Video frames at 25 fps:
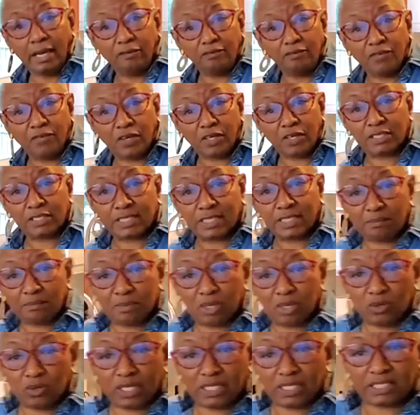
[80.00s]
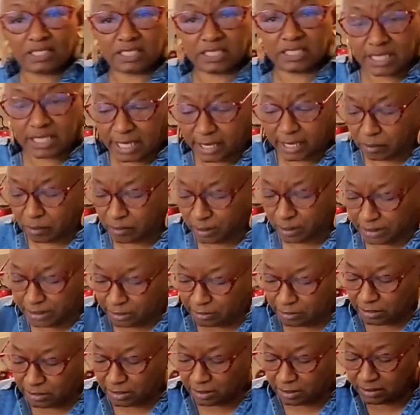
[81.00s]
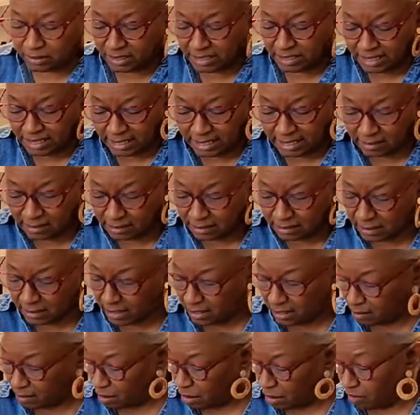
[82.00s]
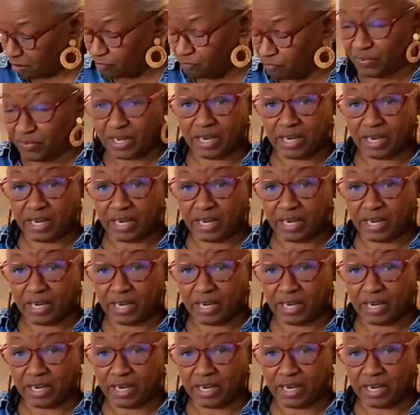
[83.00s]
Now first I'm going to share with you those things that are